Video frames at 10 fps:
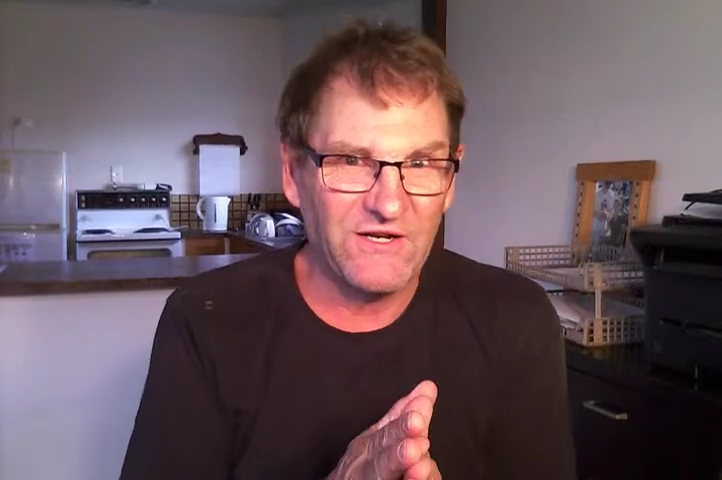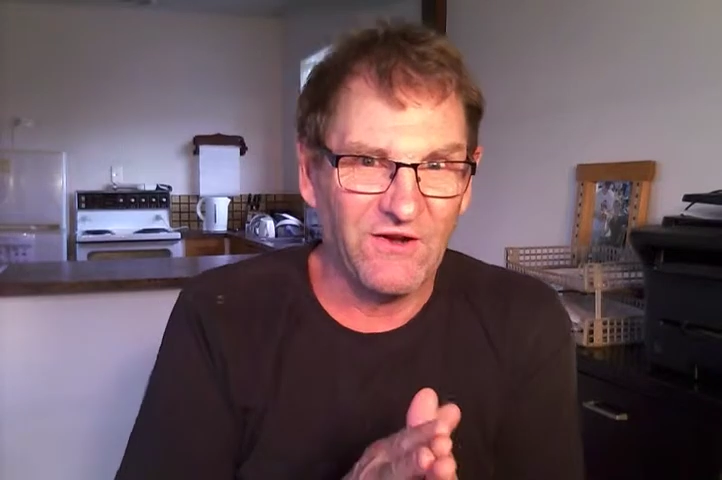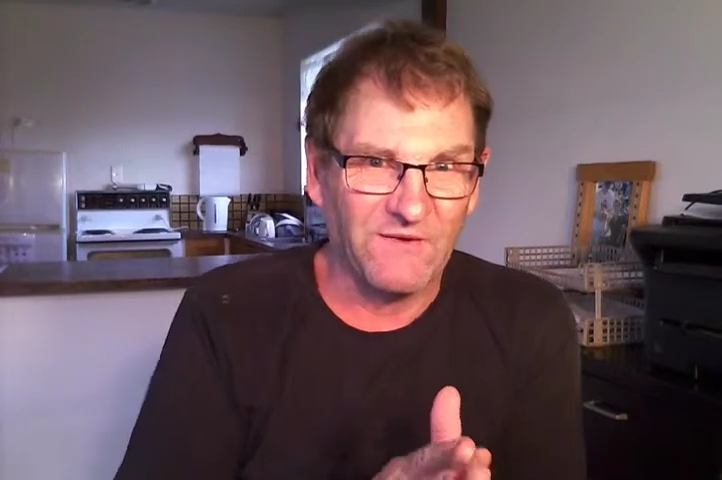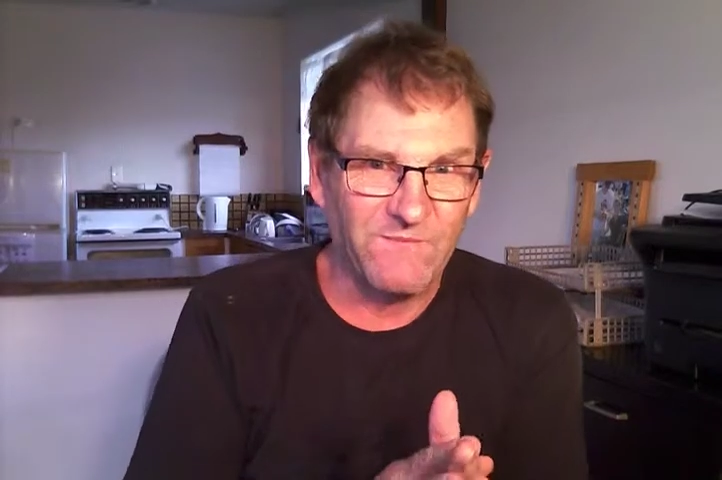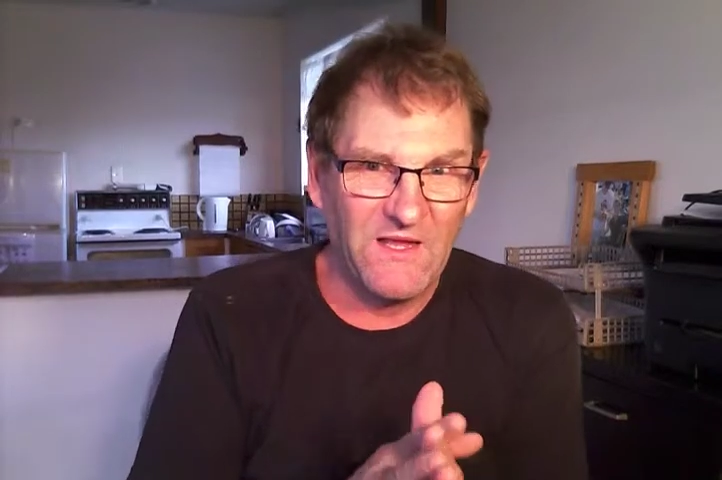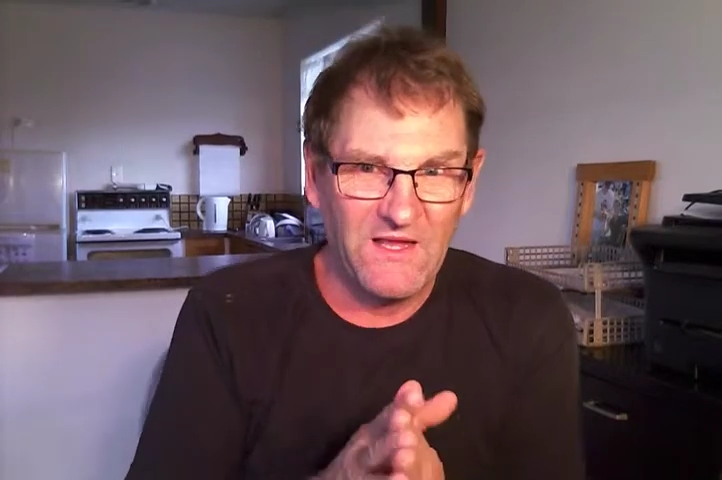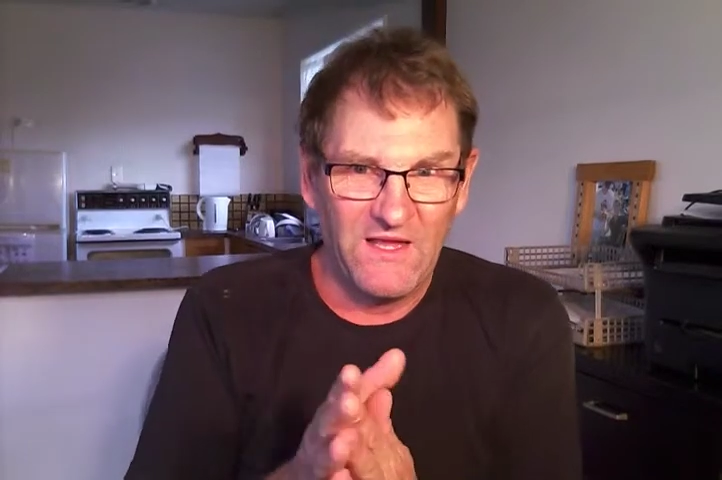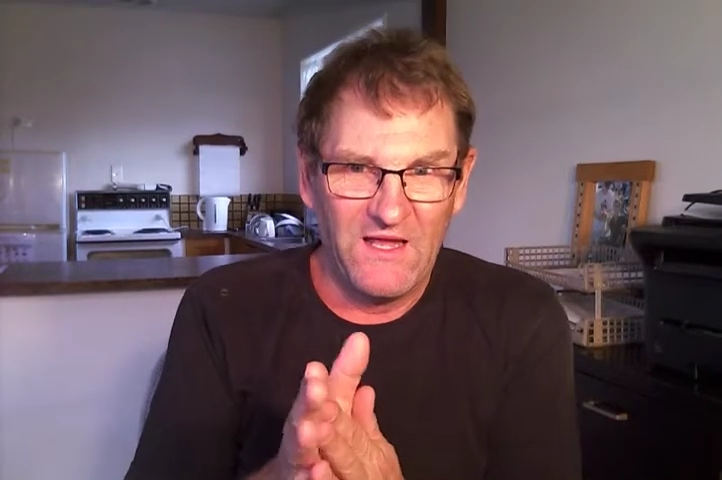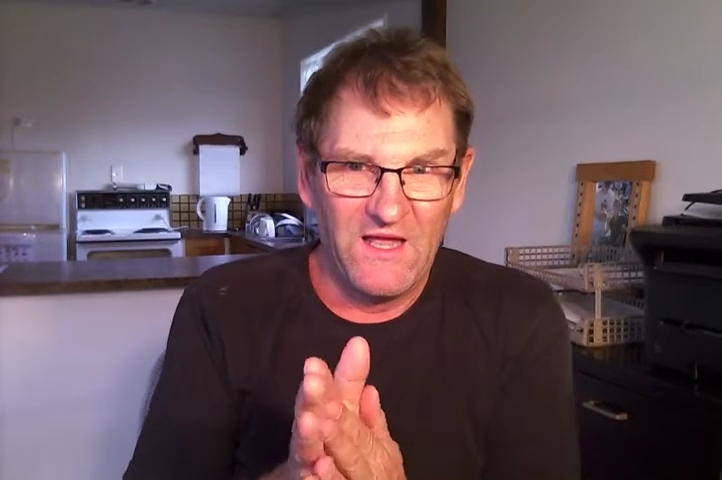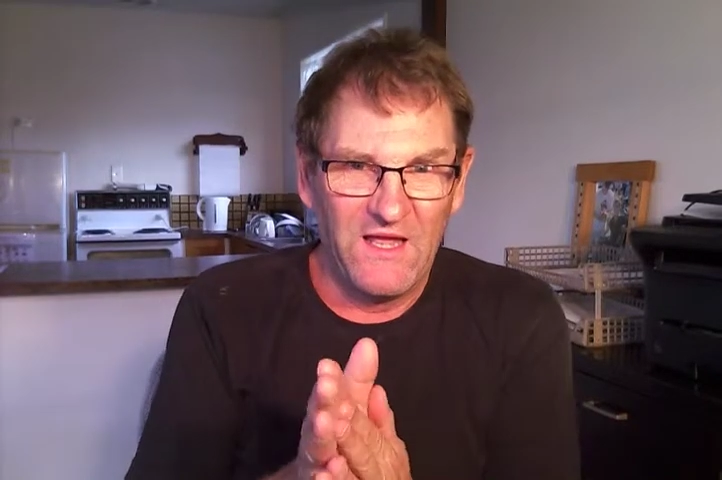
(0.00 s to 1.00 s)
do it.
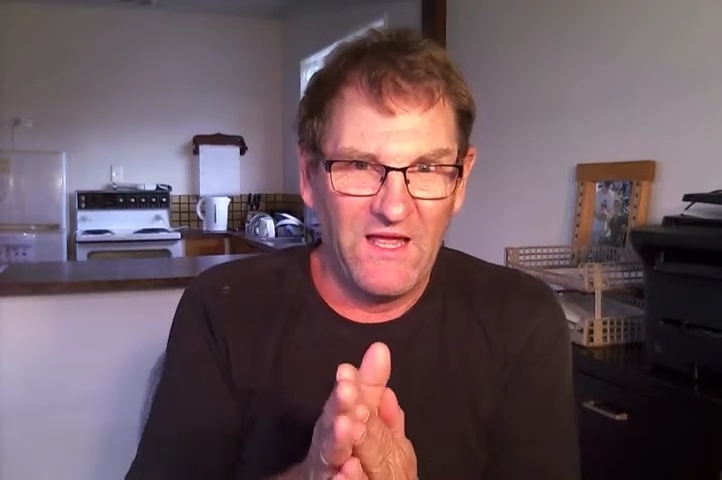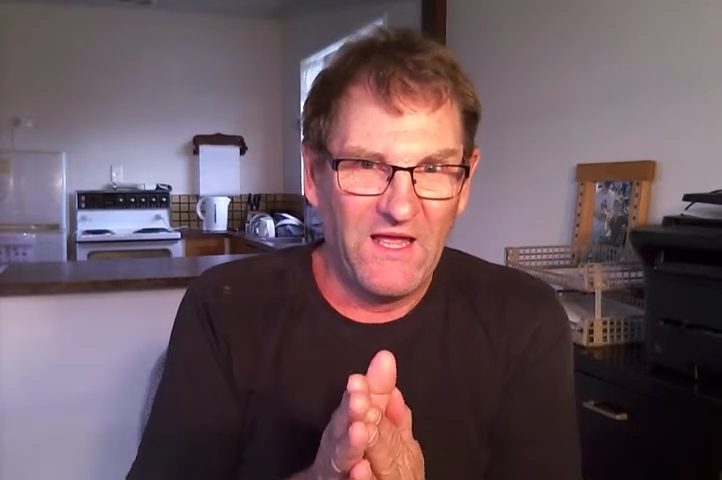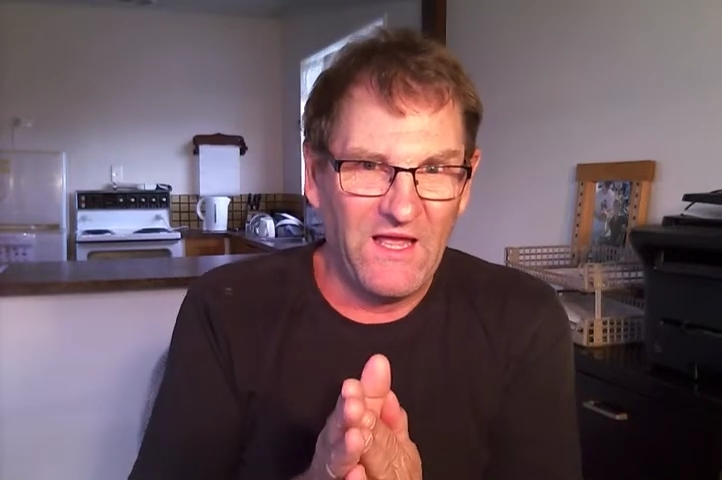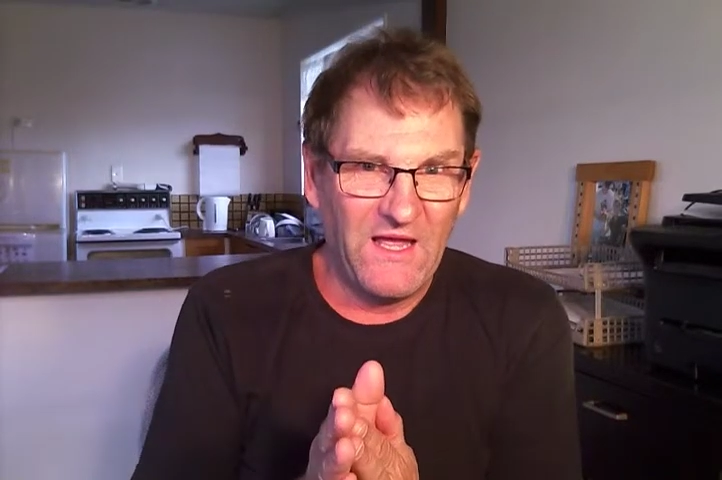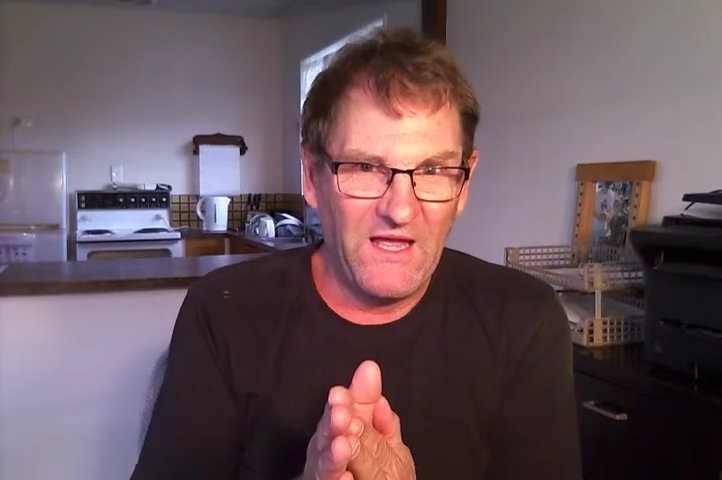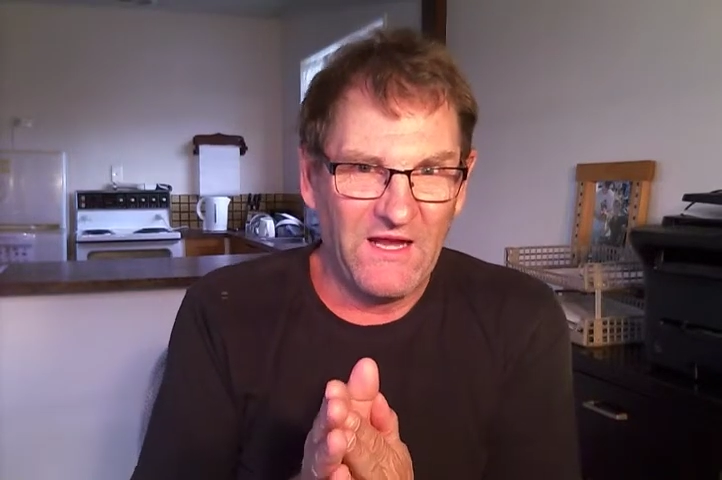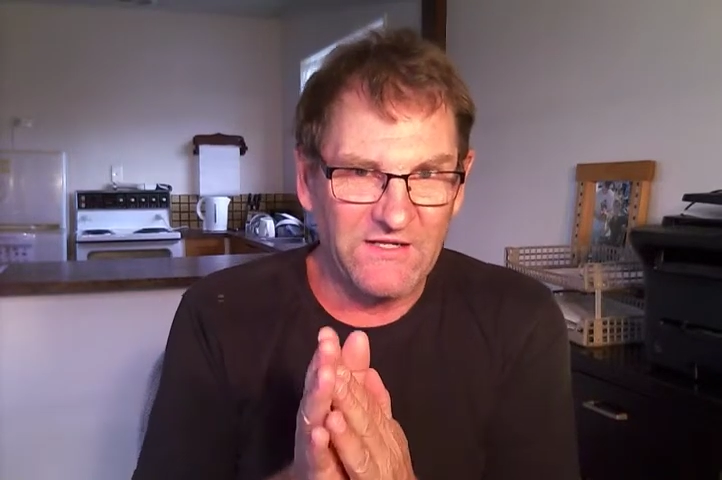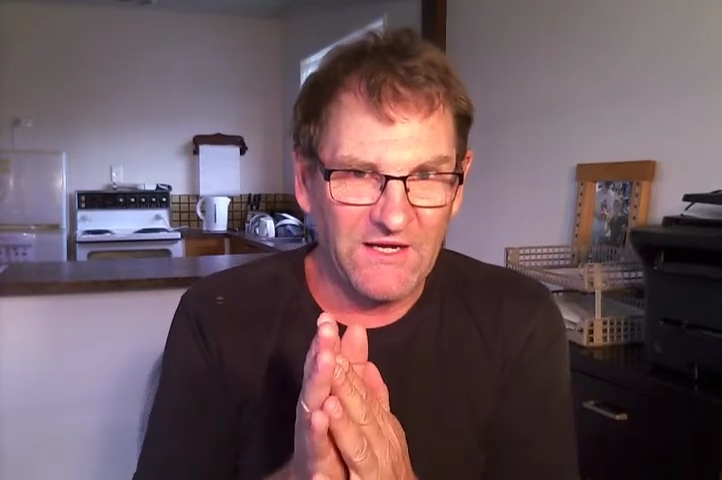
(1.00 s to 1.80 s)
It's